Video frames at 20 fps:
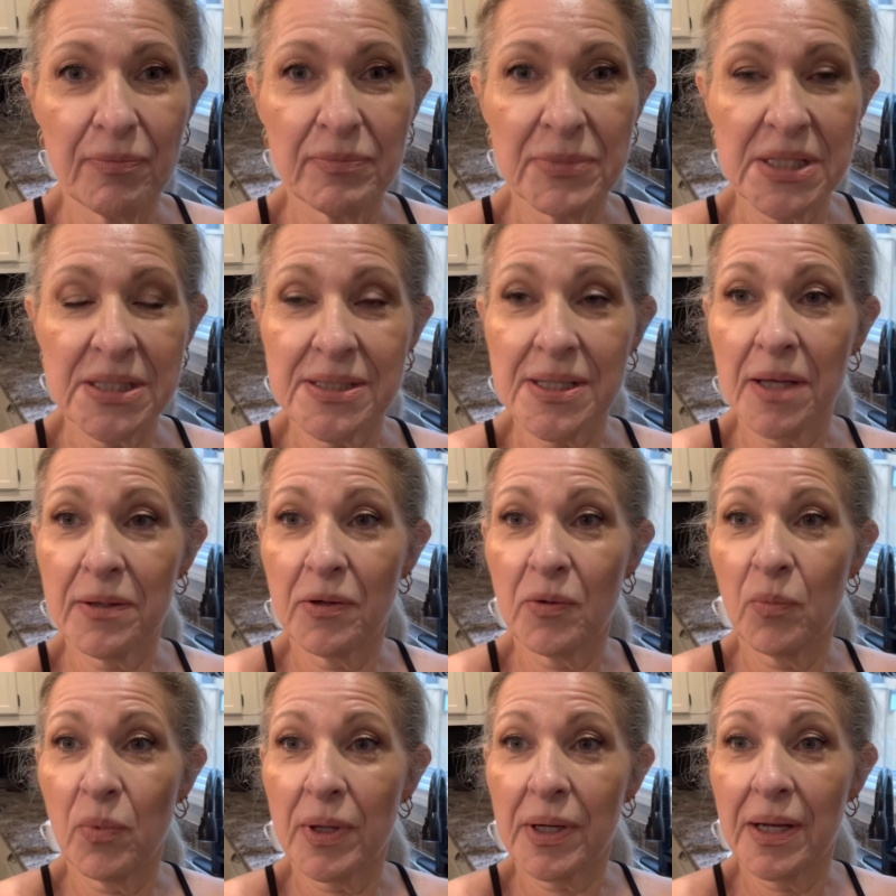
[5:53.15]

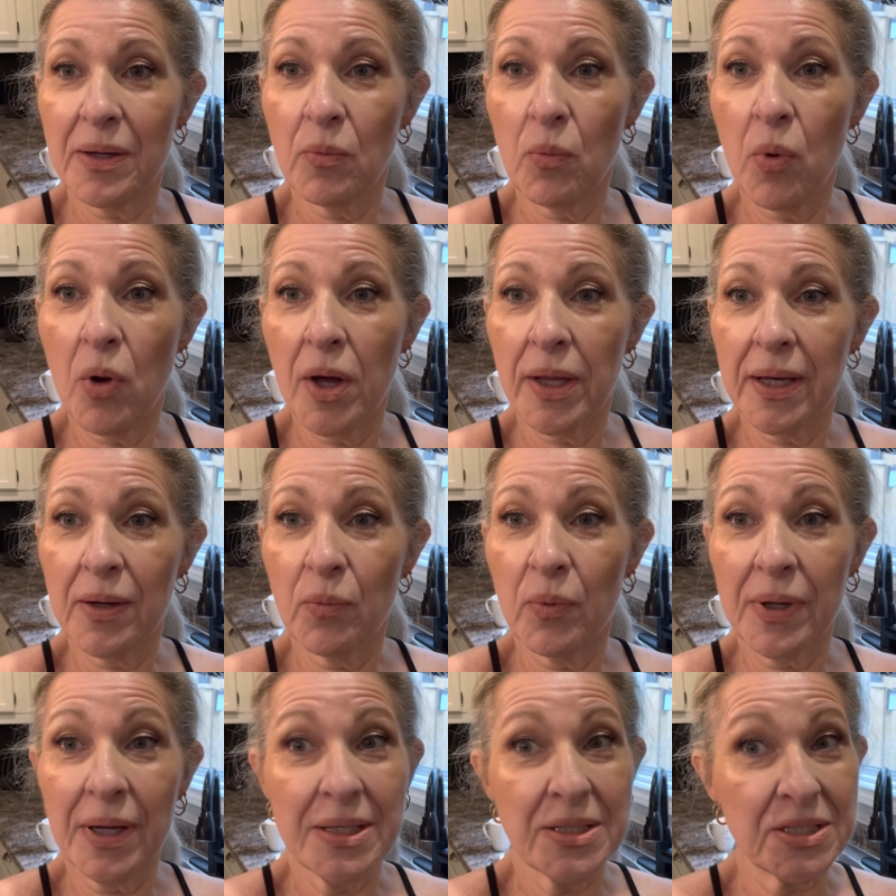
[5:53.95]
decided what I wanted,
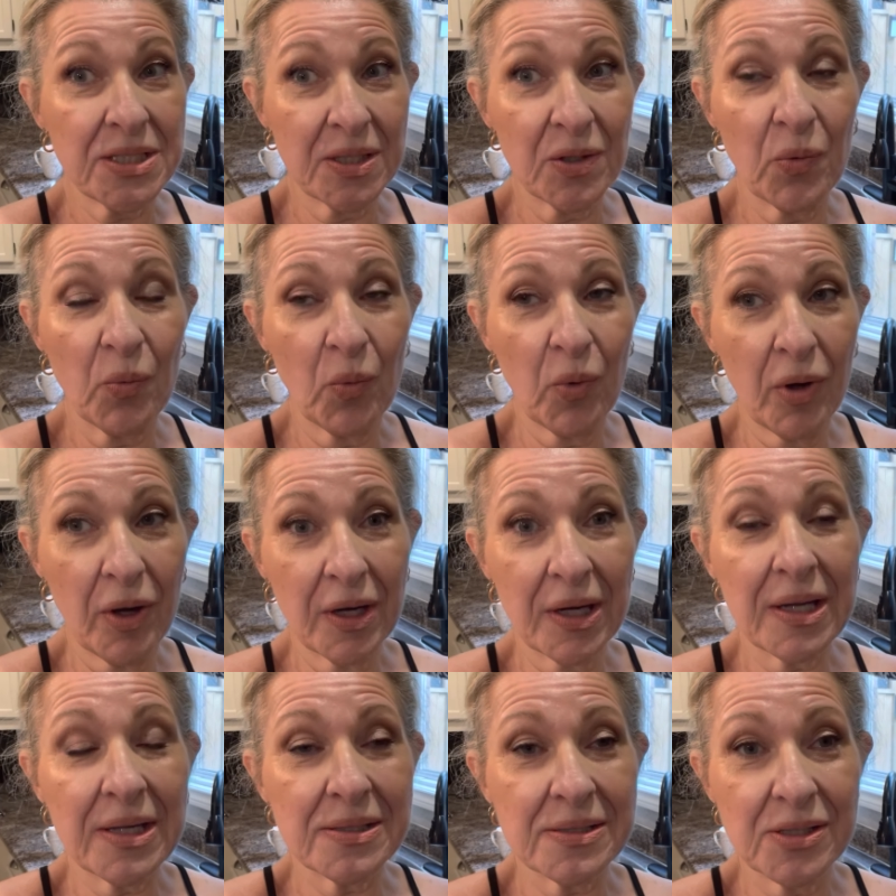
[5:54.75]
what I didn't want,
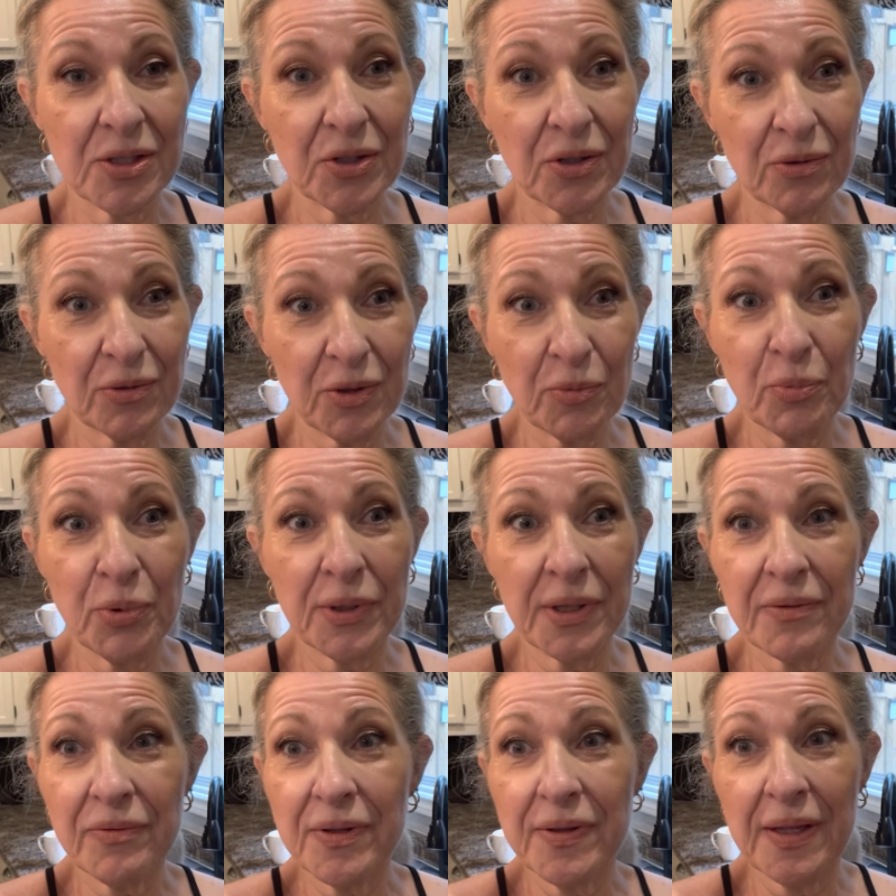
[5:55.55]
because you know, you put
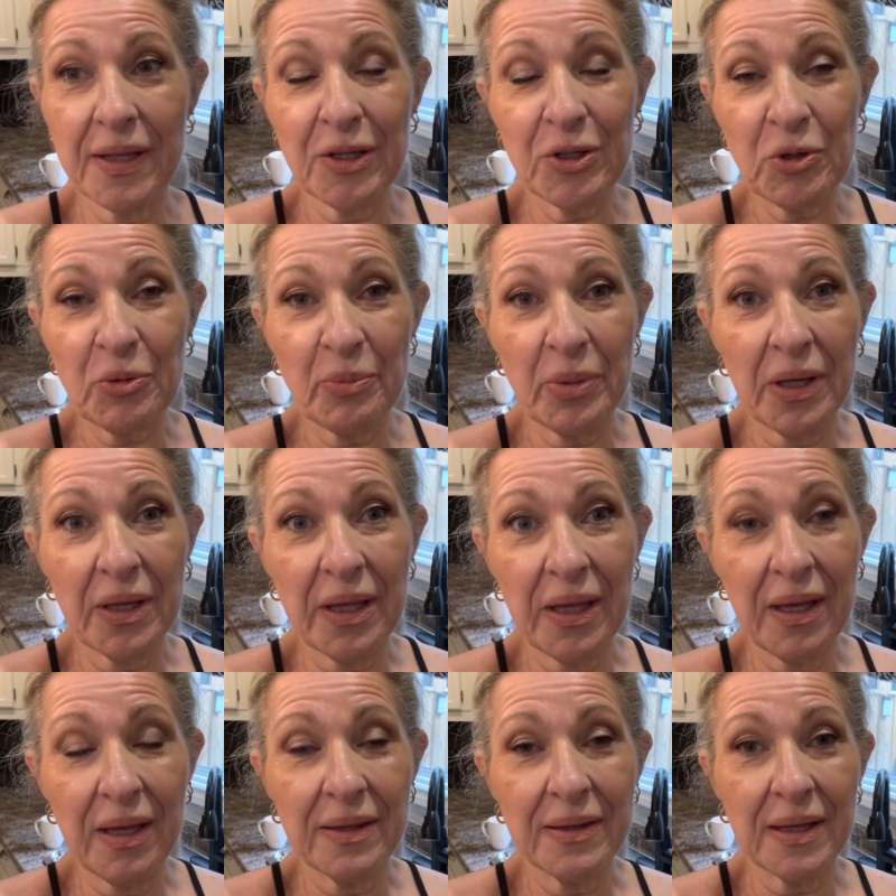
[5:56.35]
everything in your
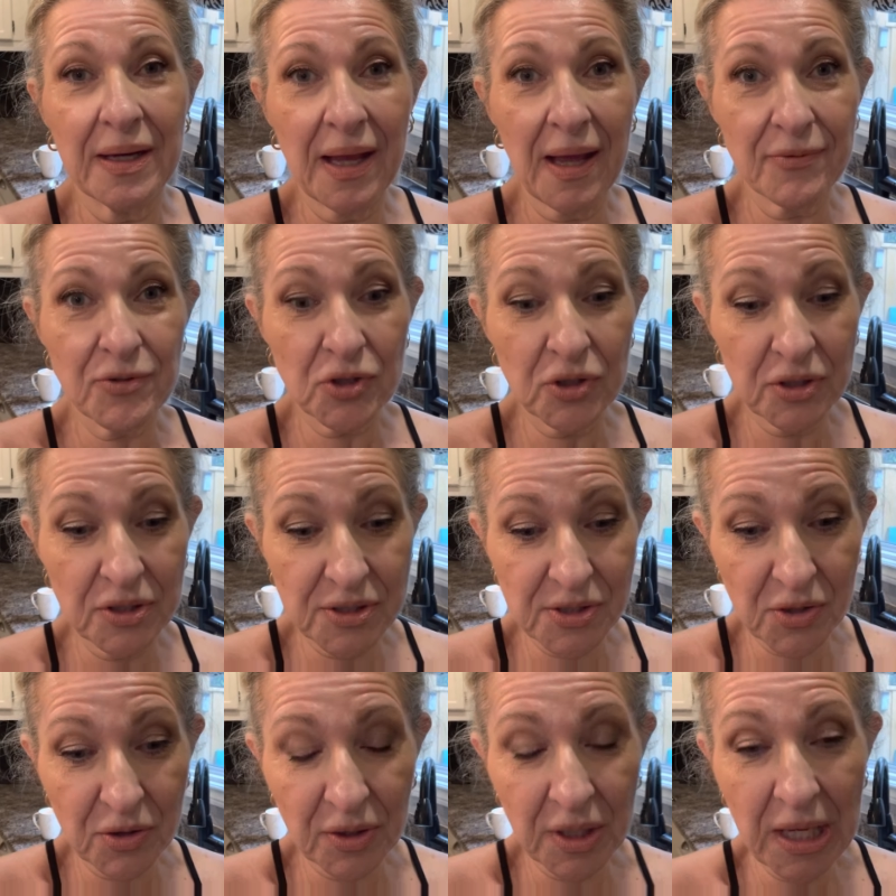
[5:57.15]
buggy, and then after you
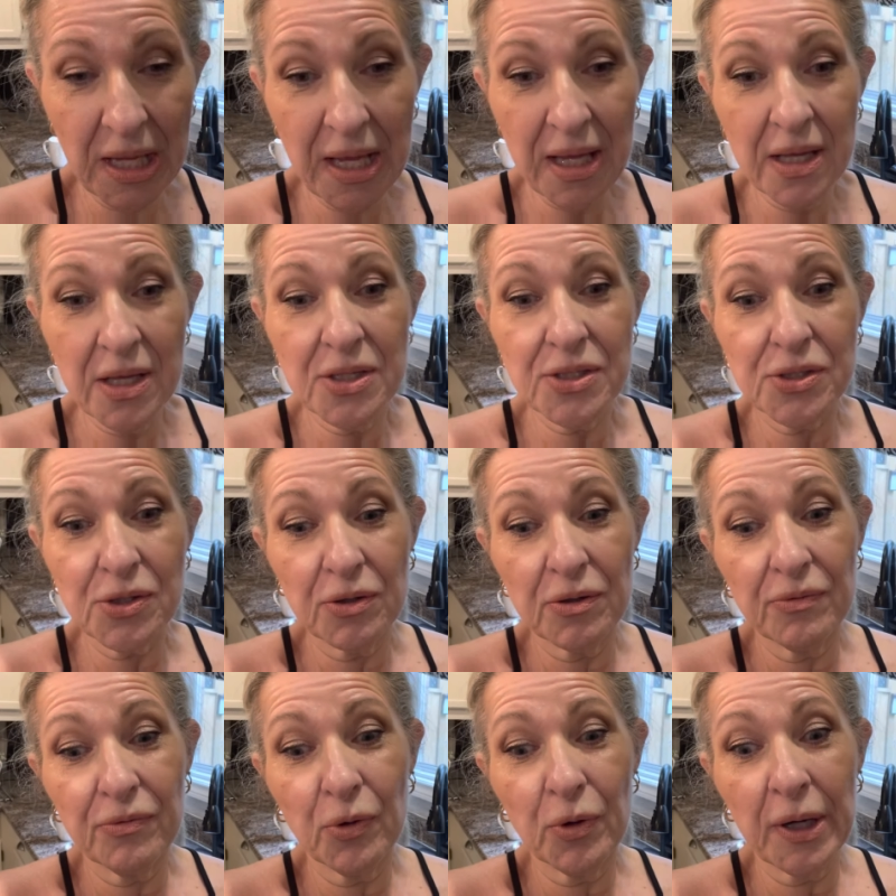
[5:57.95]
start sort
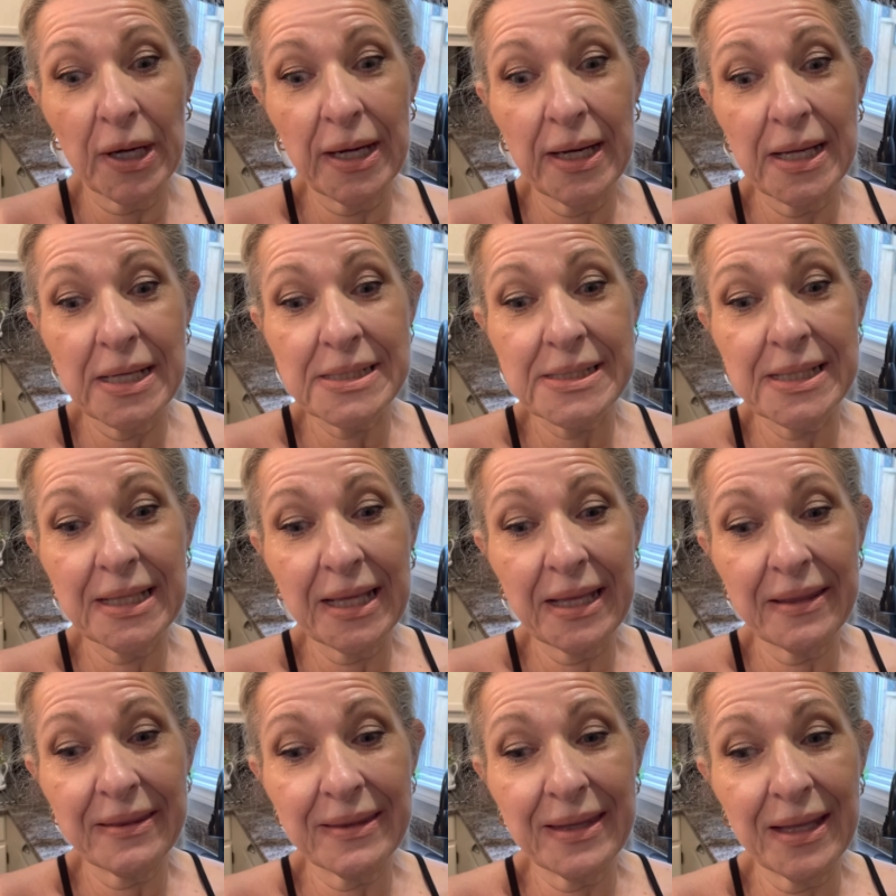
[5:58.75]
of organizing
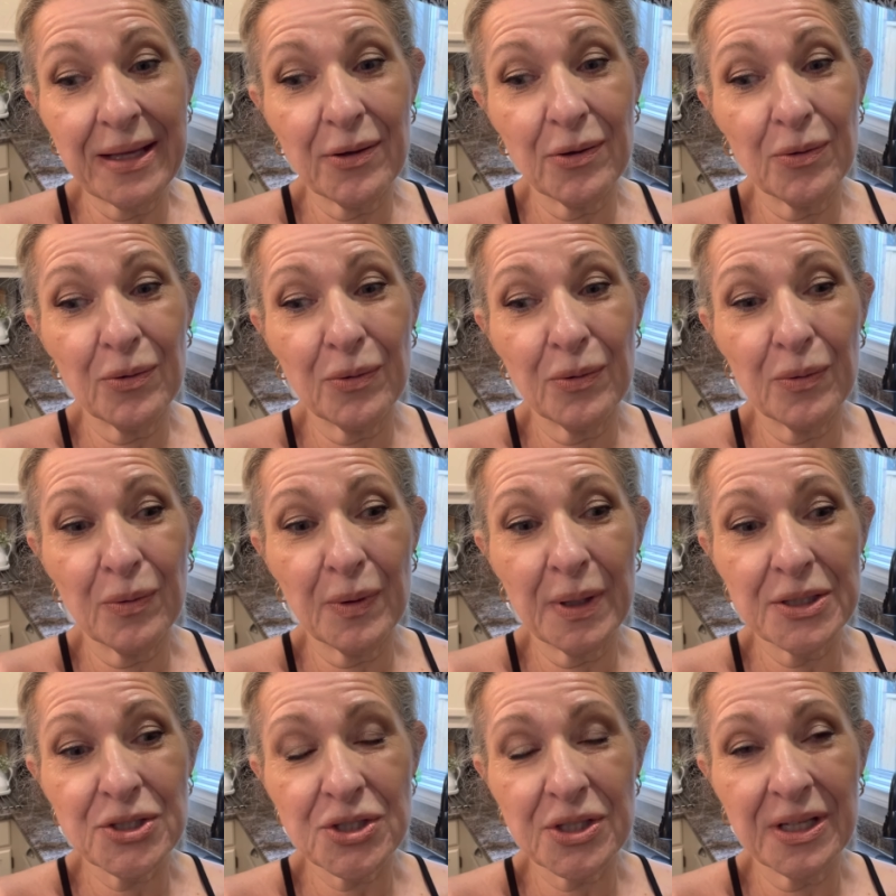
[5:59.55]
it and think, oh,
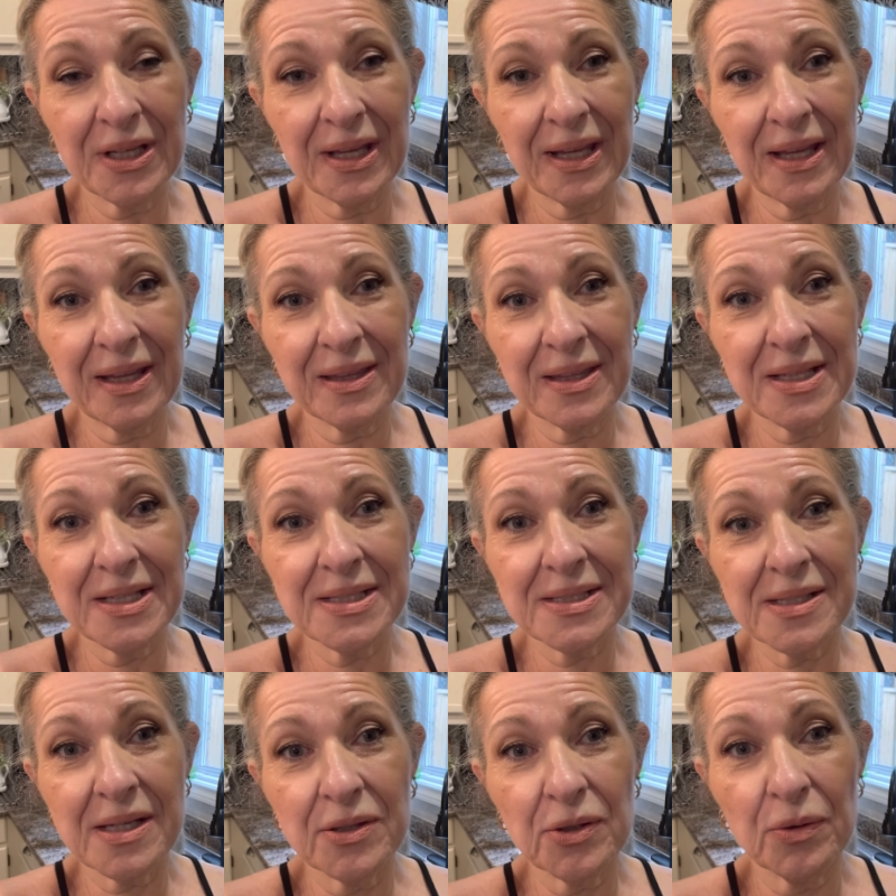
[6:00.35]
I shouldn't get
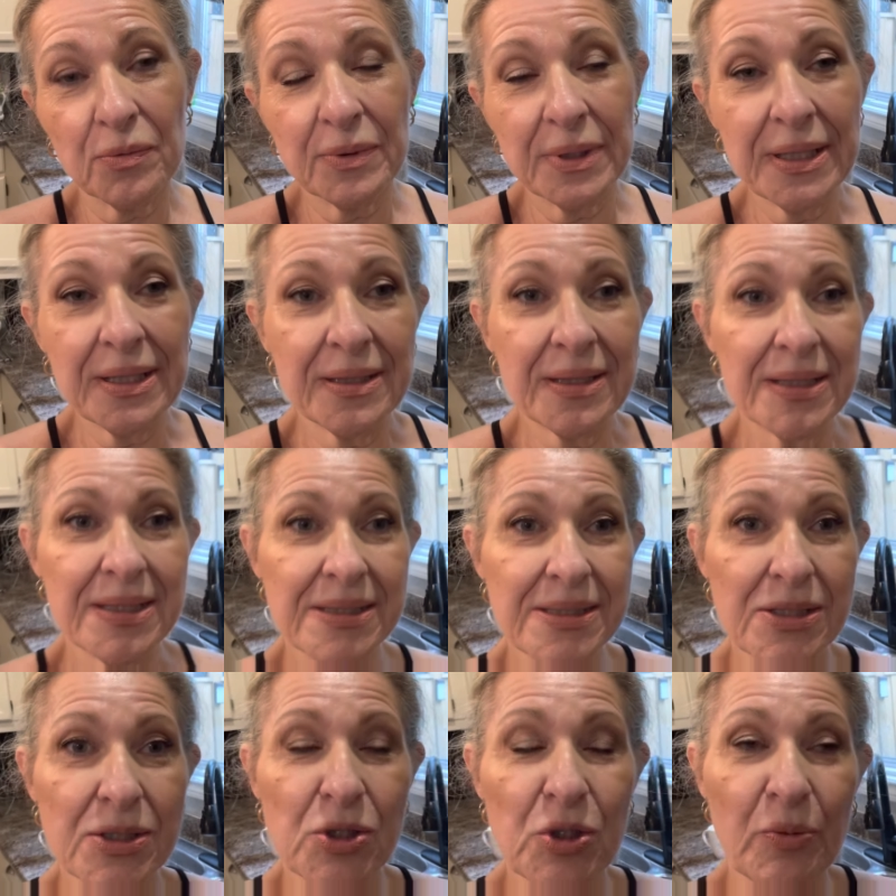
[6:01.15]
this, I don't need
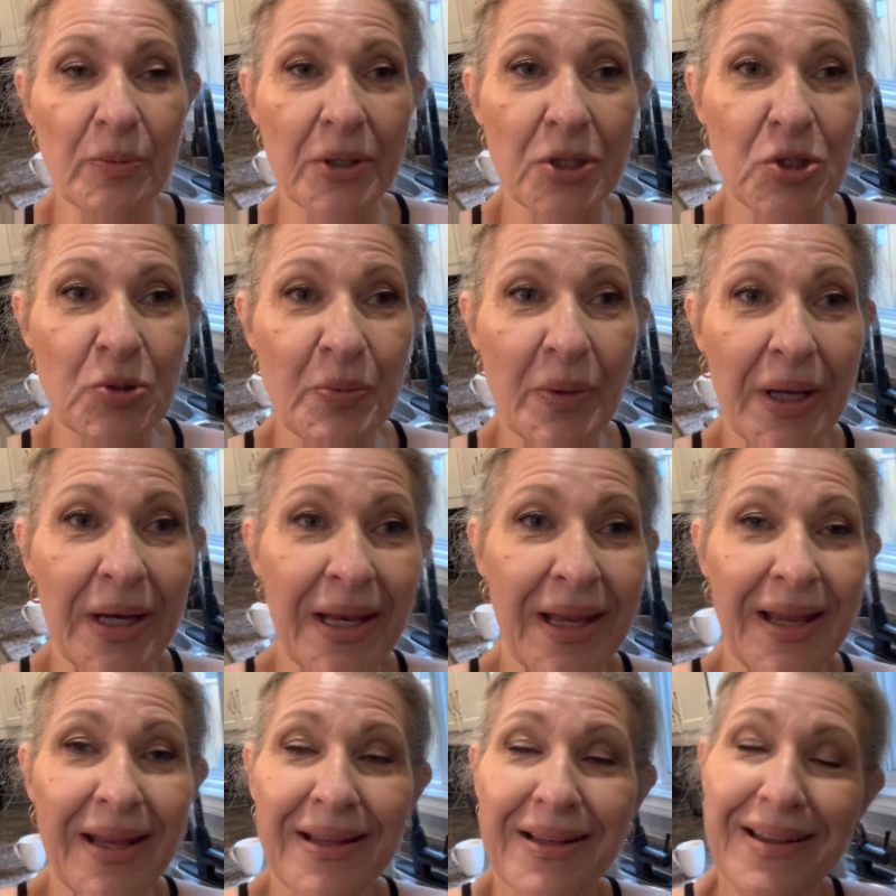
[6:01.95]
this, too much
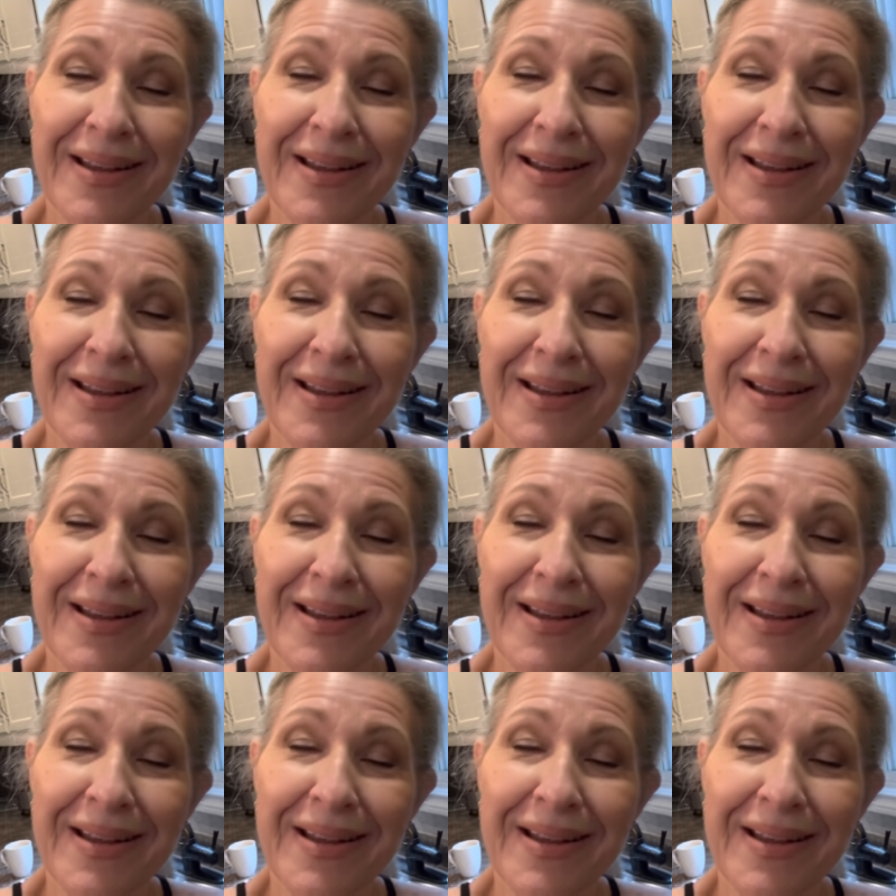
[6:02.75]
money.